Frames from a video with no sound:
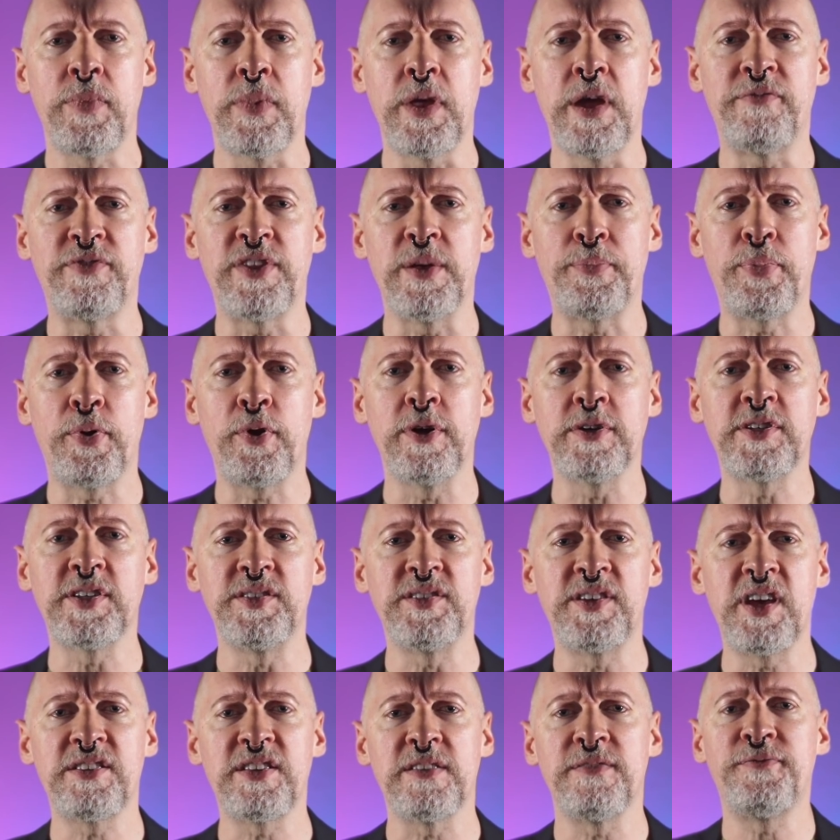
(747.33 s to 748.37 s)
if the
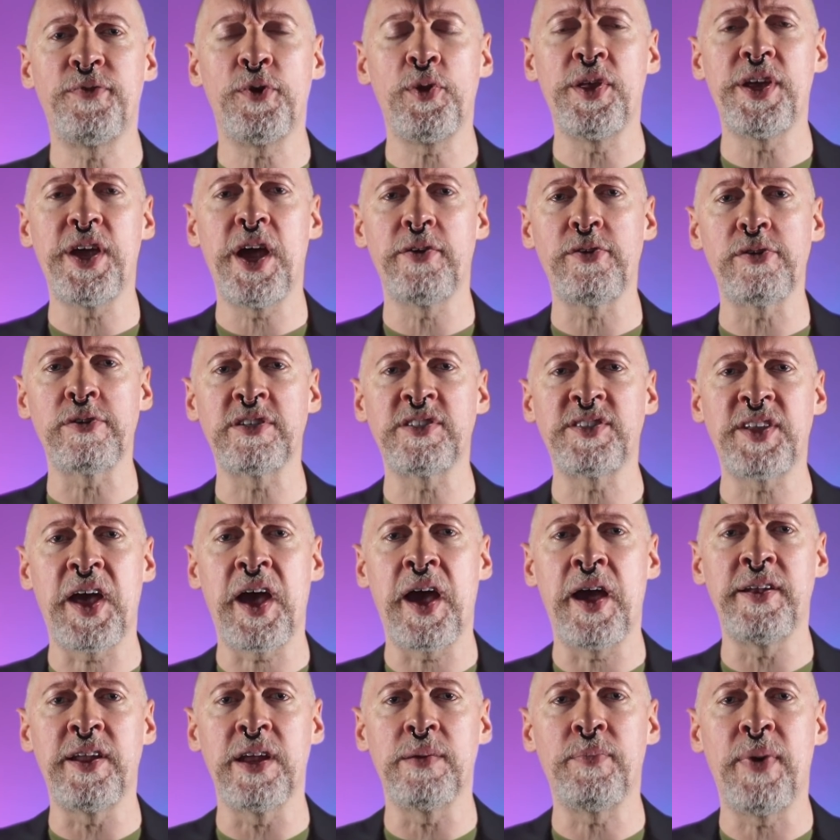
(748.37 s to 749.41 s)
person doesn't fully
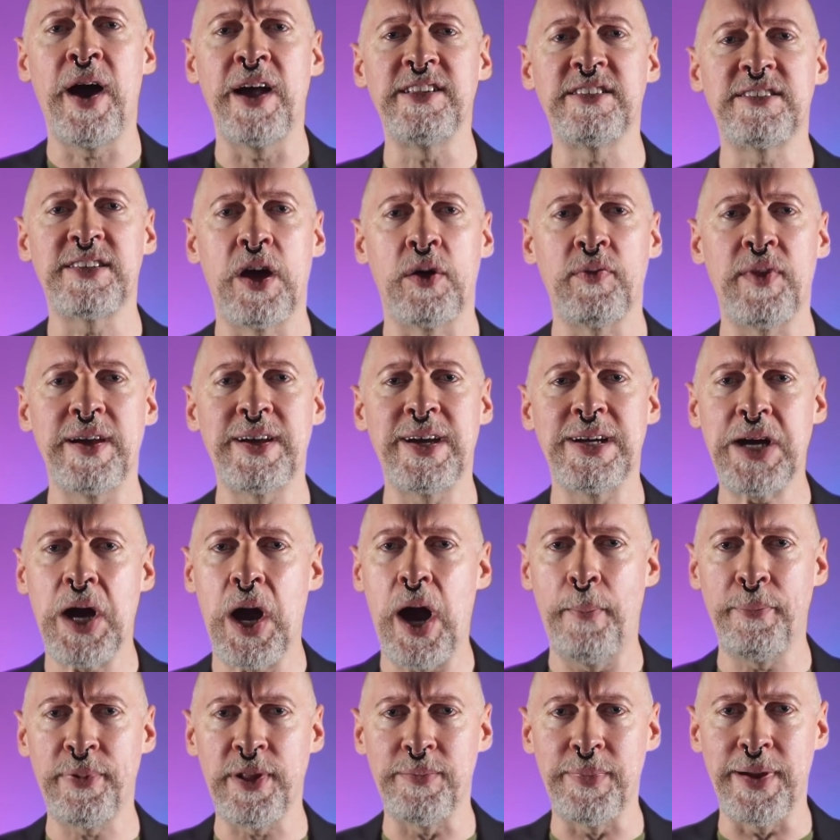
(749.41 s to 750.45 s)
understand, it might sound like a
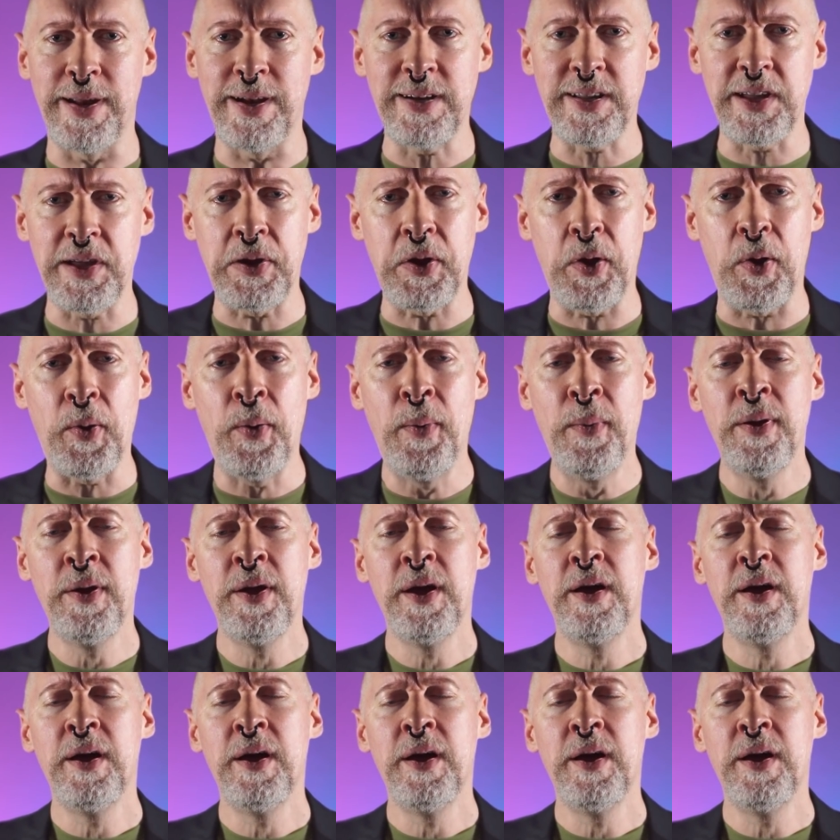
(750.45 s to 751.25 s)
compliment. You know.